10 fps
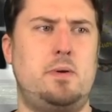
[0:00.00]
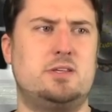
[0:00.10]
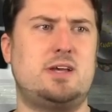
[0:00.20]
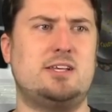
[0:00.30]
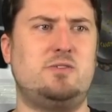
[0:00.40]
But
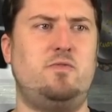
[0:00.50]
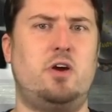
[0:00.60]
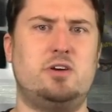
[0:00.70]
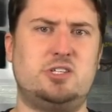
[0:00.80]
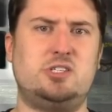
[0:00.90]
it's got some
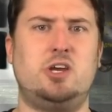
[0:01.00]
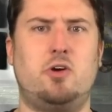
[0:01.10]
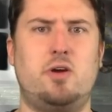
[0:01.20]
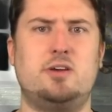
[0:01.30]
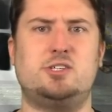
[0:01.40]
very
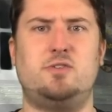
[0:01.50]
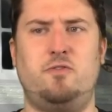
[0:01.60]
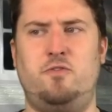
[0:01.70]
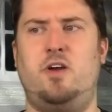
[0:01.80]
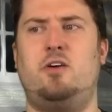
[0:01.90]
serious,
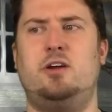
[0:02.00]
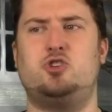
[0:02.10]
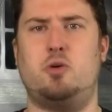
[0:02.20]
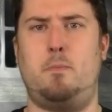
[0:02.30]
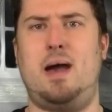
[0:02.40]
very
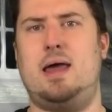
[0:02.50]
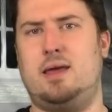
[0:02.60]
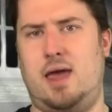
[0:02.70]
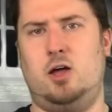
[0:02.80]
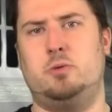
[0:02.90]

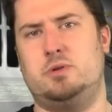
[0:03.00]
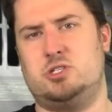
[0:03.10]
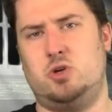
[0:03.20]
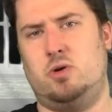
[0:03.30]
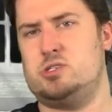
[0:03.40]
dramatic
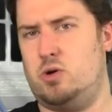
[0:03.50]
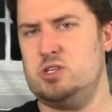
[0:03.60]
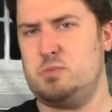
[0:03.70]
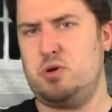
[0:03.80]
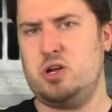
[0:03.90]
elements to it. So
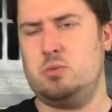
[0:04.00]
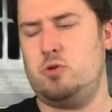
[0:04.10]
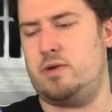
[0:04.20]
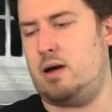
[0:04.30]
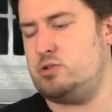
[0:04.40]
it's a pretty good
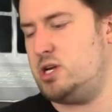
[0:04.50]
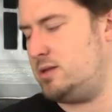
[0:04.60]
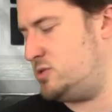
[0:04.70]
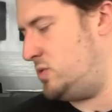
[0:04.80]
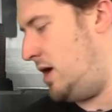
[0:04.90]
movie. I would
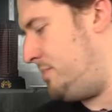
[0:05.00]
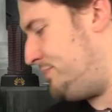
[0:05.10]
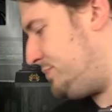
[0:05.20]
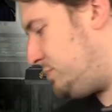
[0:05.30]
check this one out.